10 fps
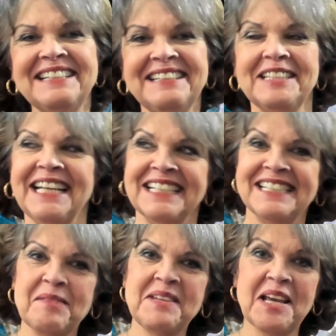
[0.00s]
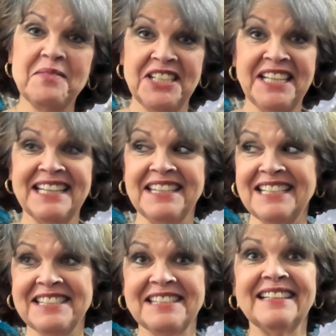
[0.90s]
And sometimes you get
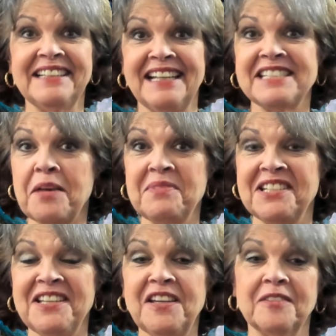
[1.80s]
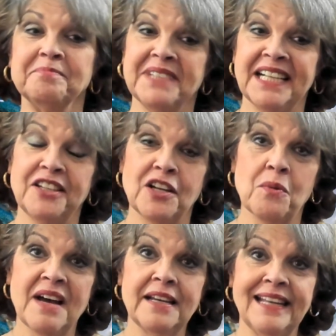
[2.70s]
this, it's up to you. And you know
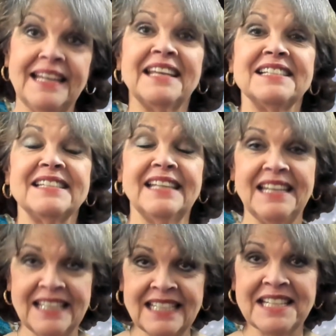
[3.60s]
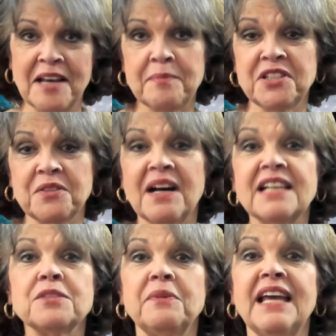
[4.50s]
what? It is. It is up to us.
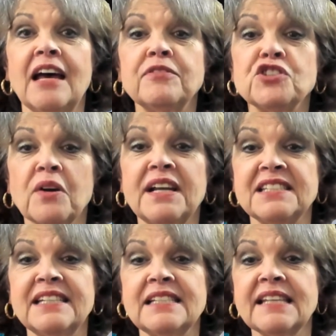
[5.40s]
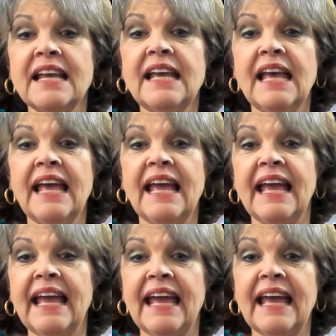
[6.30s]
We have choices.
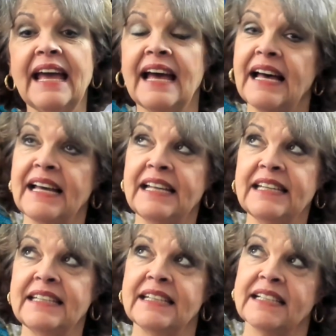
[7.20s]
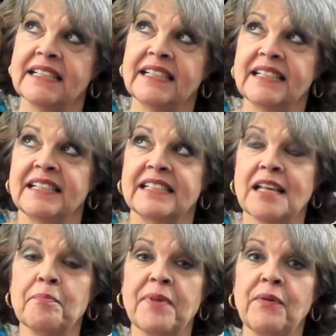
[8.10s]
And, so,
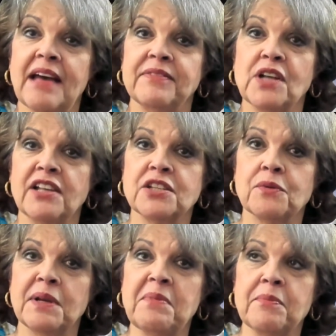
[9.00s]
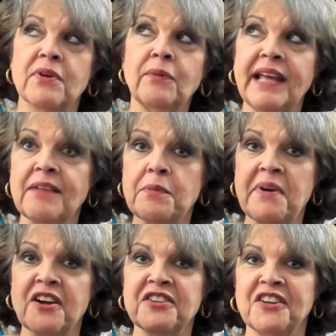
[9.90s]
but we have to also remember, we have a
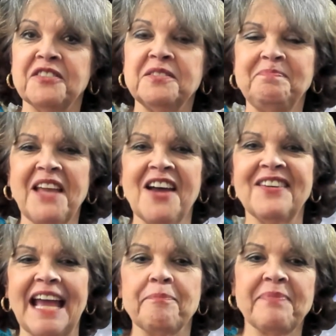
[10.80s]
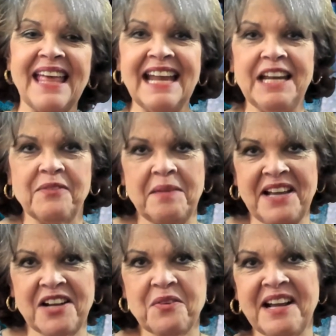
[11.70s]
partner. Okay. Anyway, my
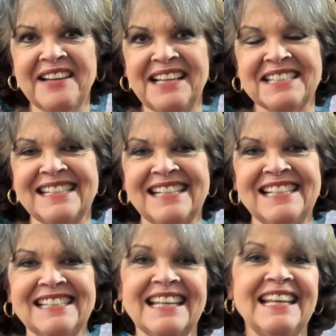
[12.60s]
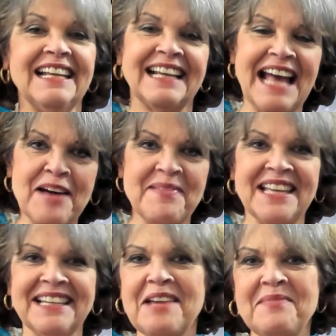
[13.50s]
Aquariuses, comment,
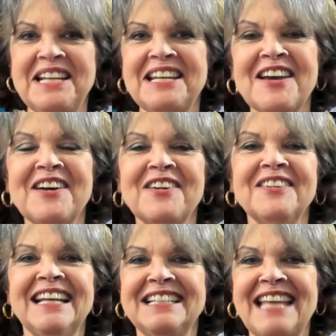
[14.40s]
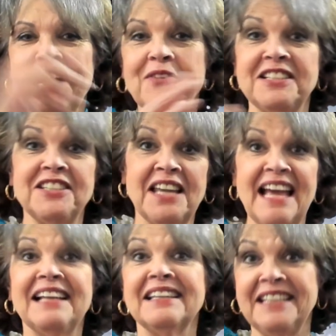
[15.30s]
let me know take what you
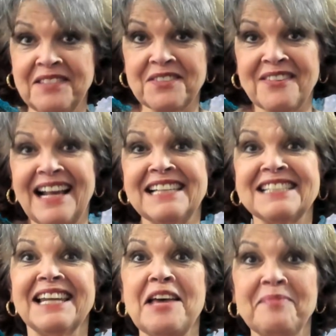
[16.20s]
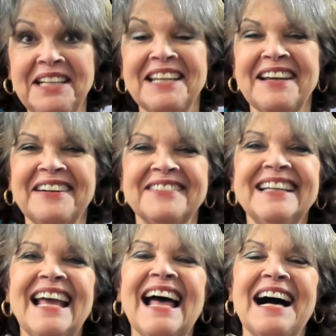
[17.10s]
like, leave the rest, let me know.
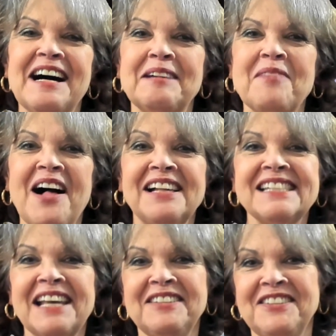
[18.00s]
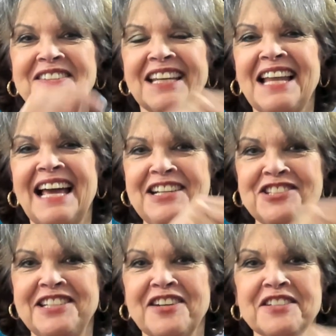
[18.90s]
Um, also do the like,
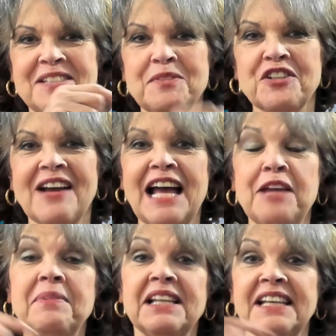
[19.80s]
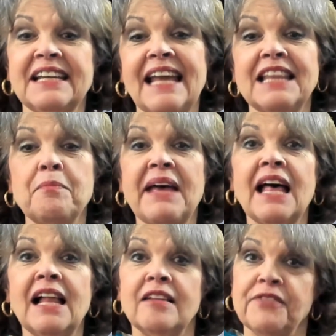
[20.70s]
share, subscribe, clicking on the
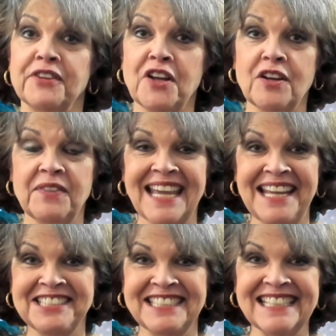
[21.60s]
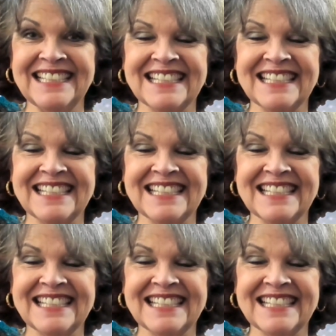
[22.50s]
bell for notifications.